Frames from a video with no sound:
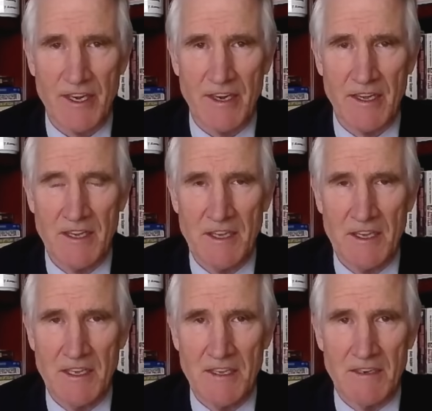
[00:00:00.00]
And
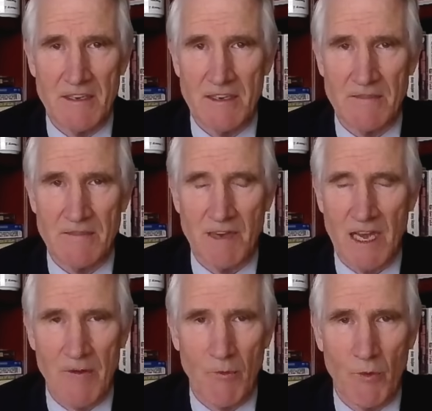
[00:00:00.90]

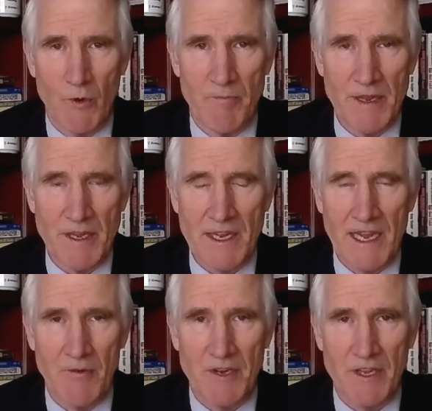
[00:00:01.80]
I wouldn't be
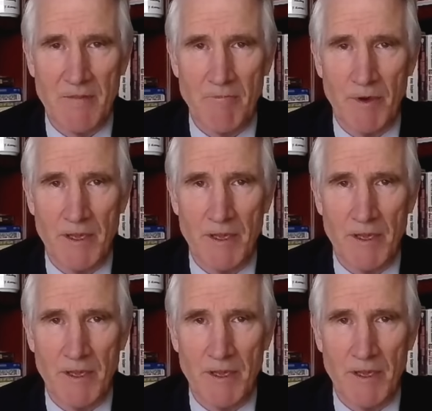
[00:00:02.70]
counting,